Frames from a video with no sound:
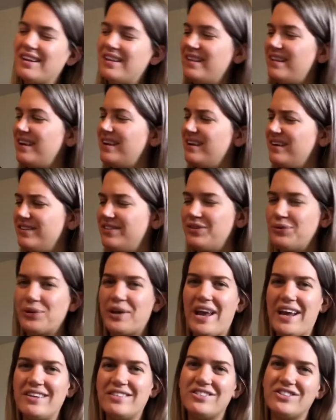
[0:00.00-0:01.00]
the
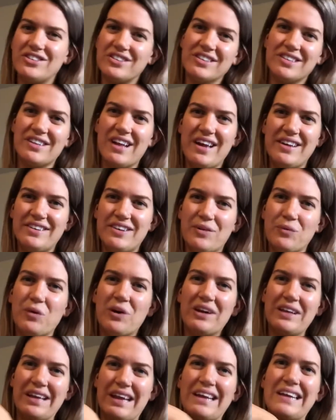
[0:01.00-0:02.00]
suitcase just because I didn't
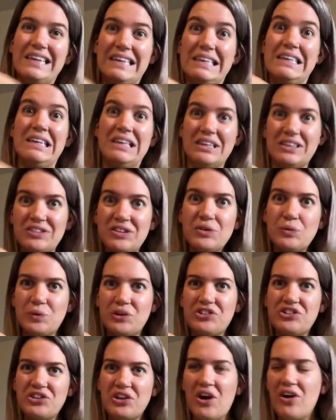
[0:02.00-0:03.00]
want to like
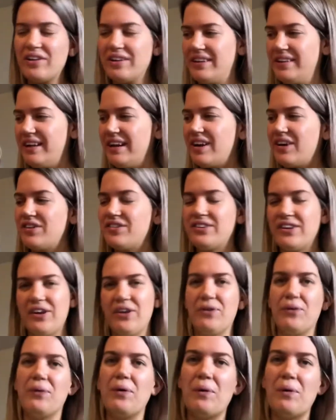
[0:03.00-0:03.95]
squish it all in there, so